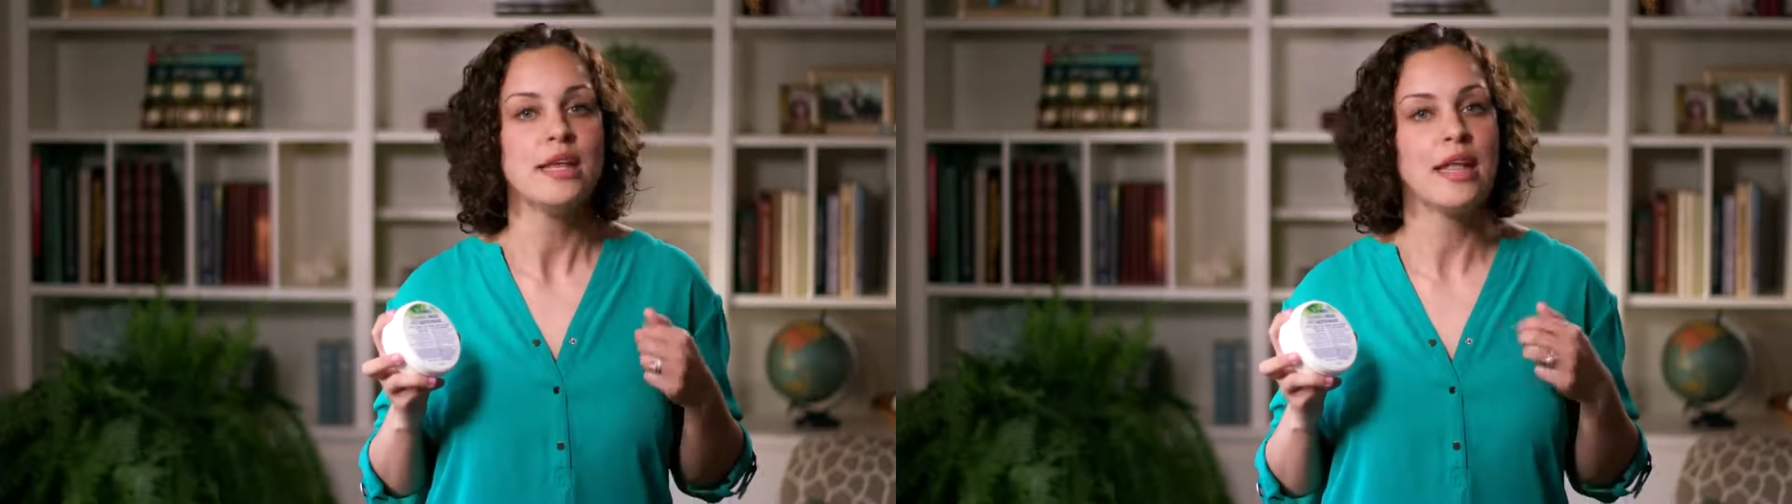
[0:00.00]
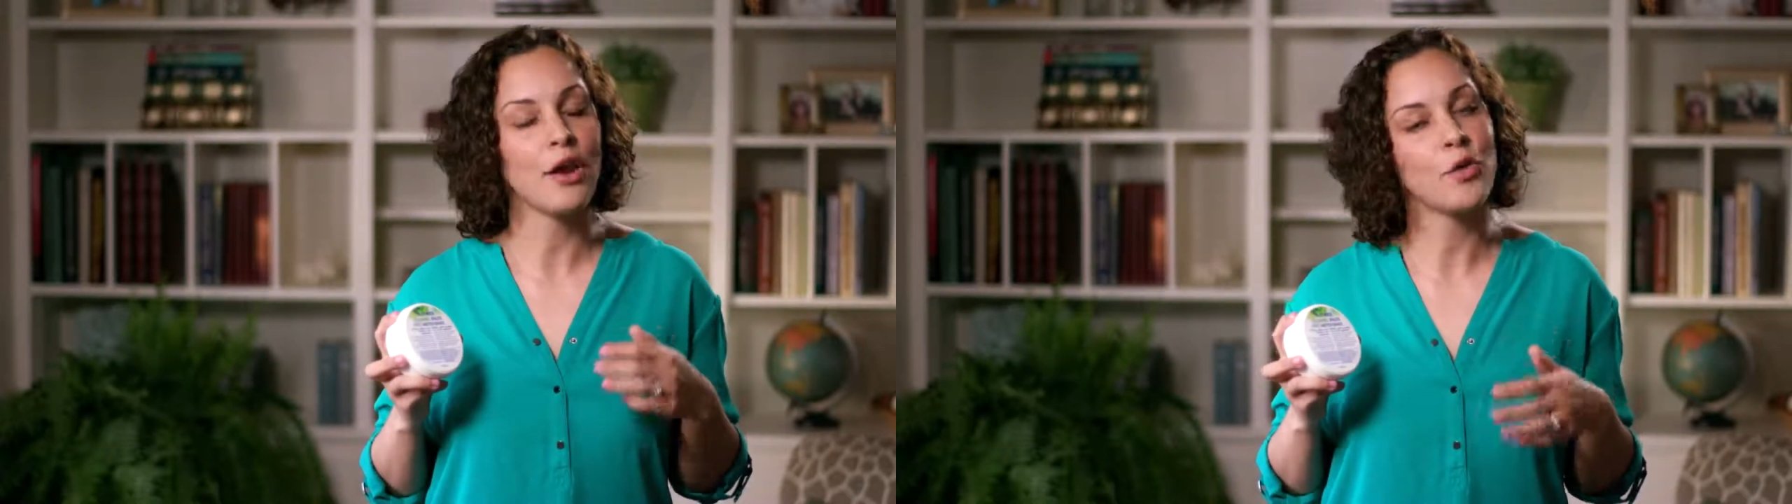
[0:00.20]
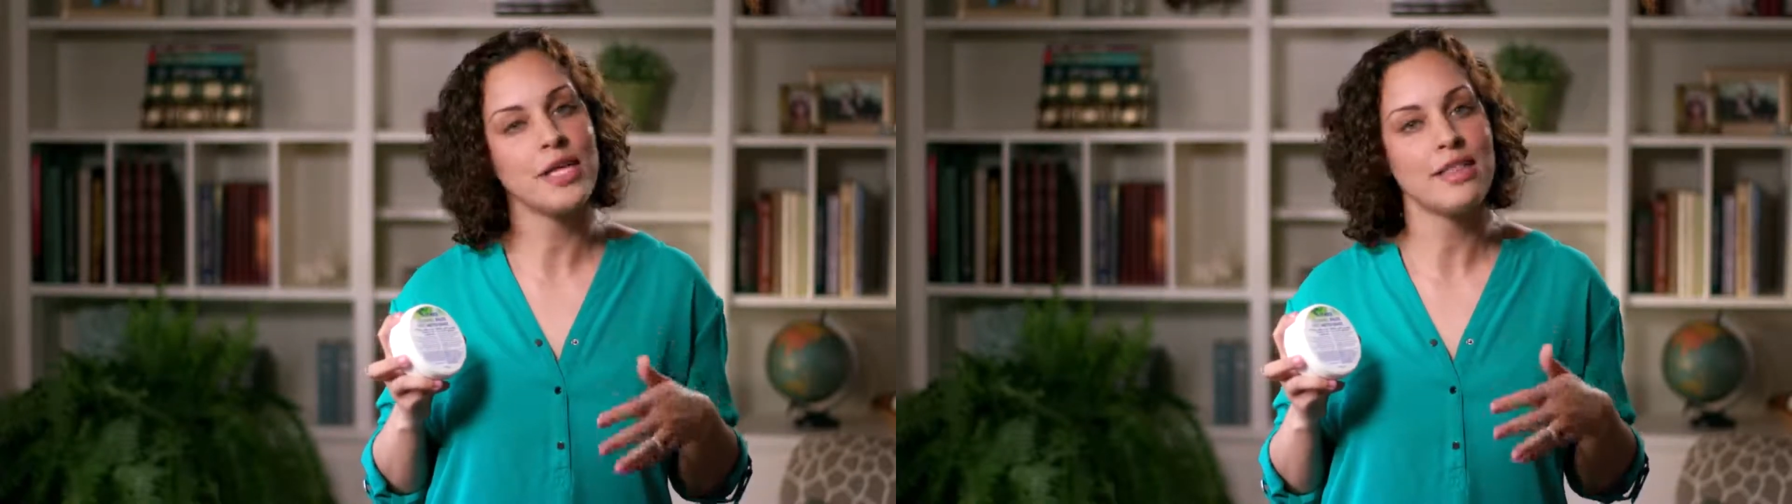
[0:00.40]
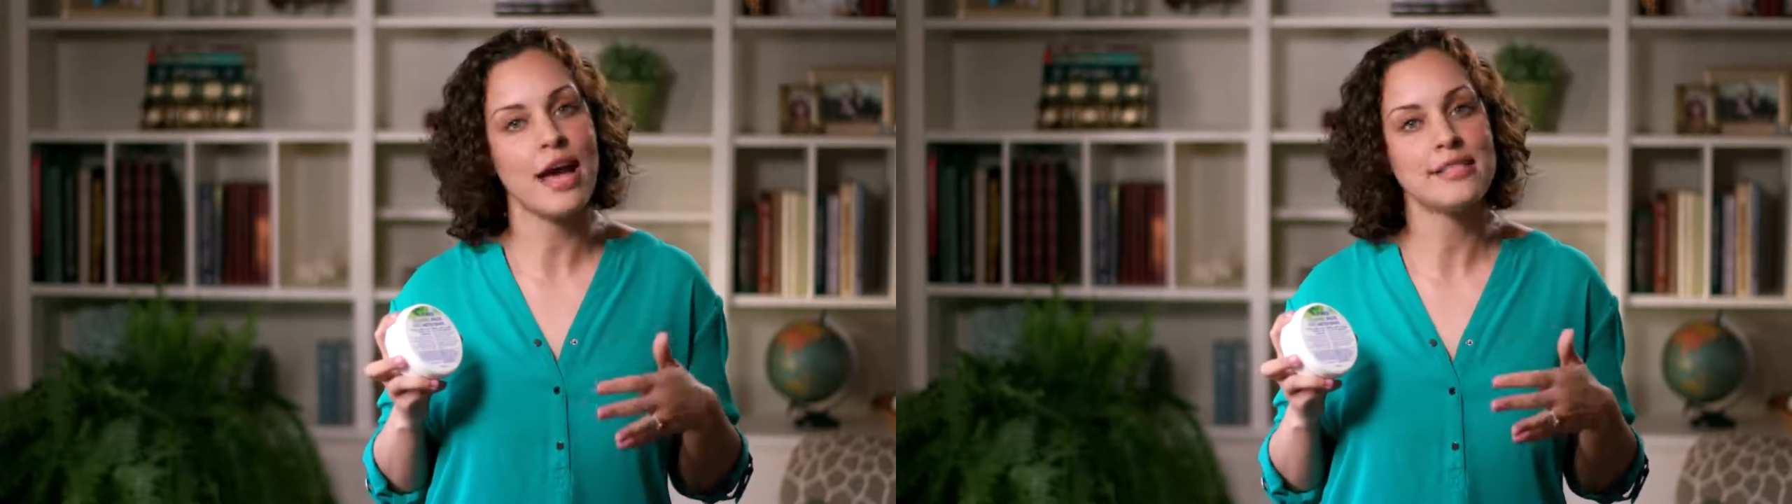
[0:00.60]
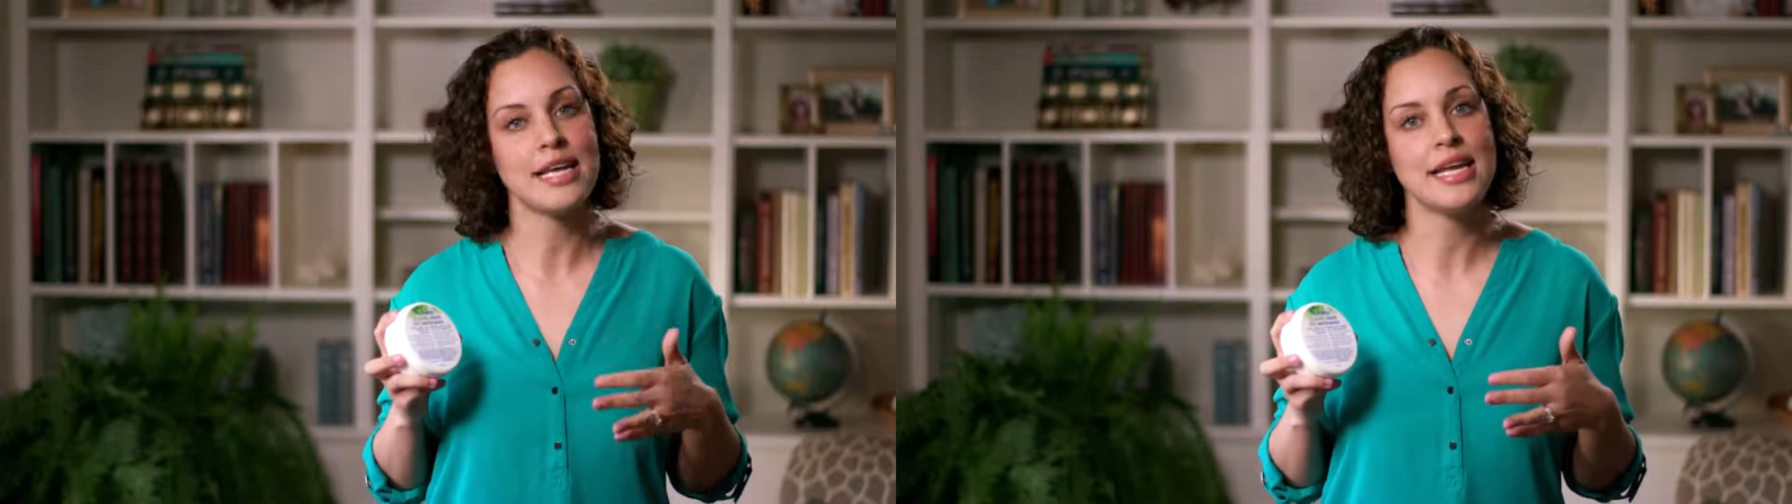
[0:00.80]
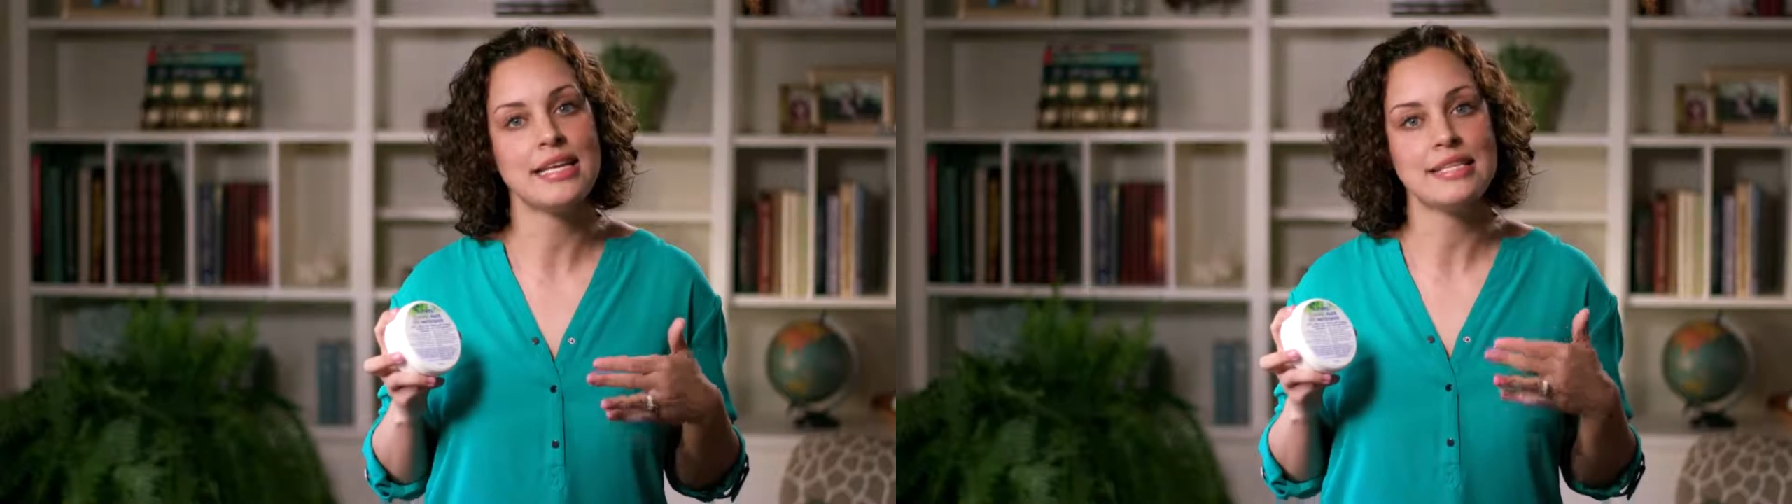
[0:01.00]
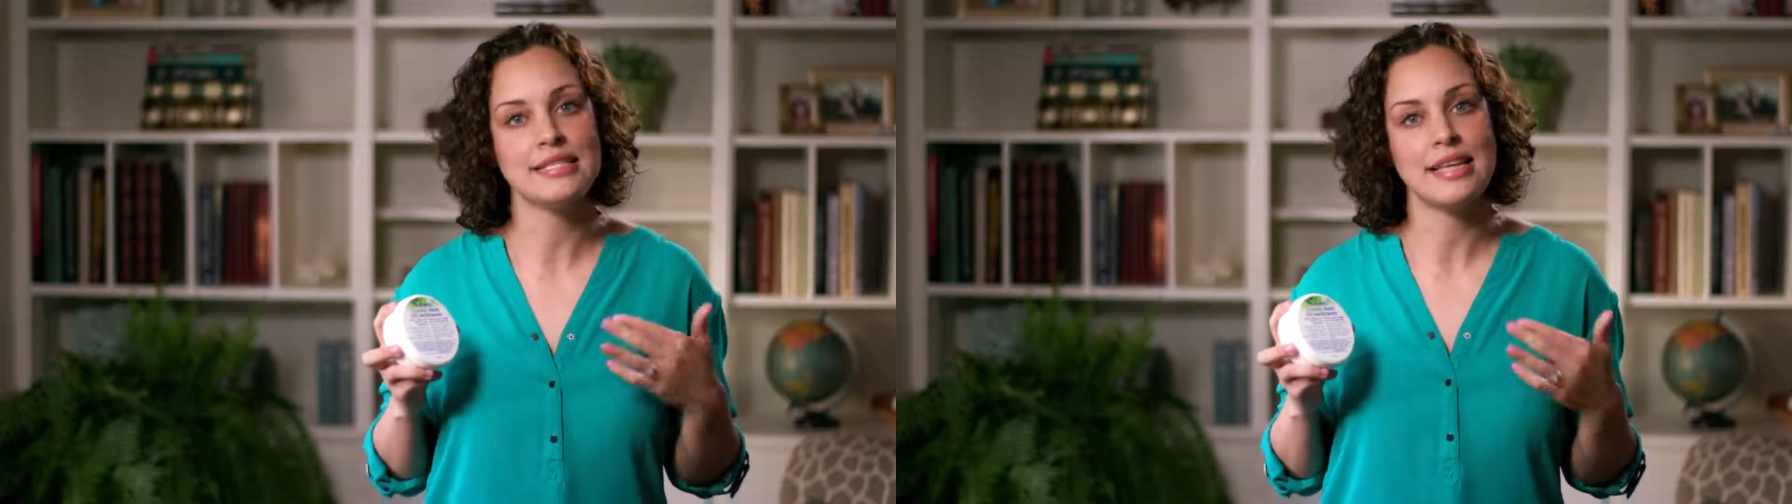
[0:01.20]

Not only that day did it